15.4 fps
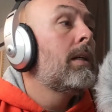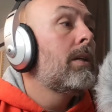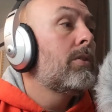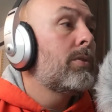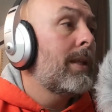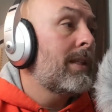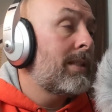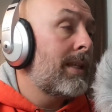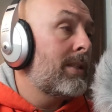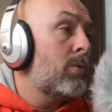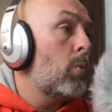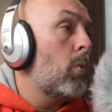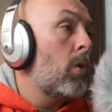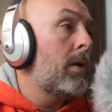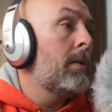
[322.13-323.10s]
So that's
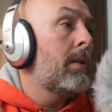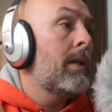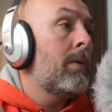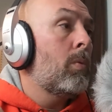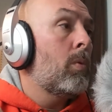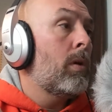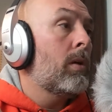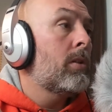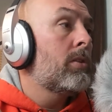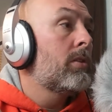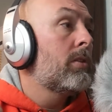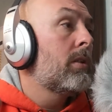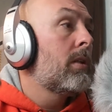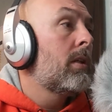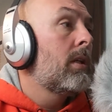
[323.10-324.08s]
one that
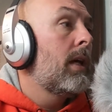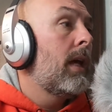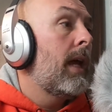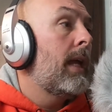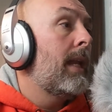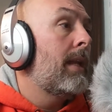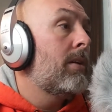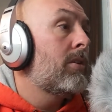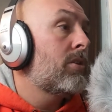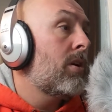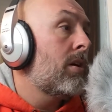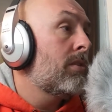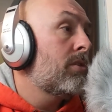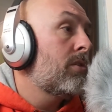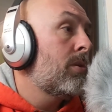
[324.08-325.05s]
works. And then there's
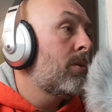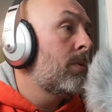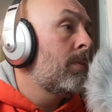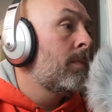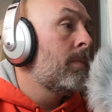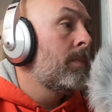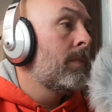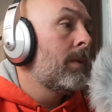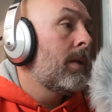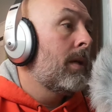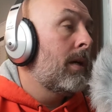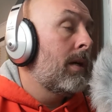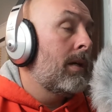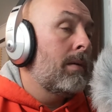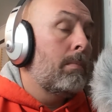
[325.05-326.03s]
also
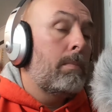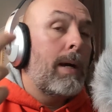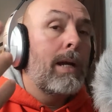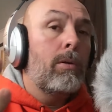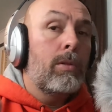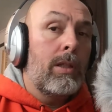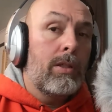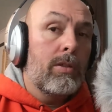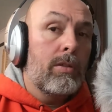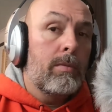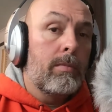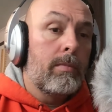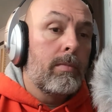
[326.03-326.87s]
biodiesel.